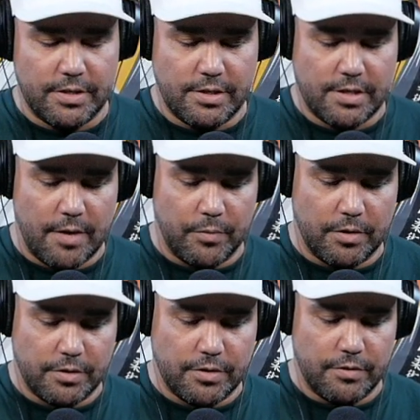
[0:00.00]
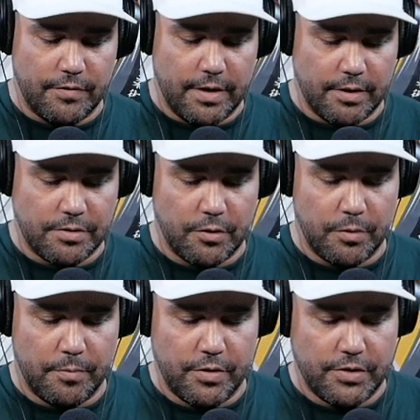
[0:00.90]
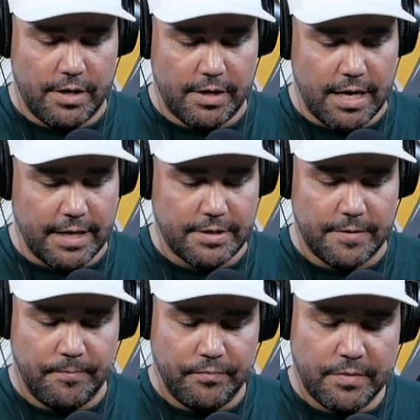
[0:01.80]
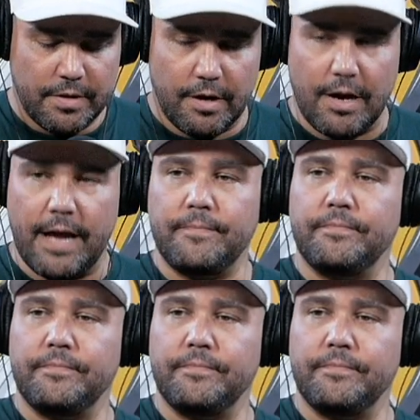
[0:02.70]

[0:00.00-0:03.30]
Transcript: each time we launch a new video. So we appreciate you guys. All right.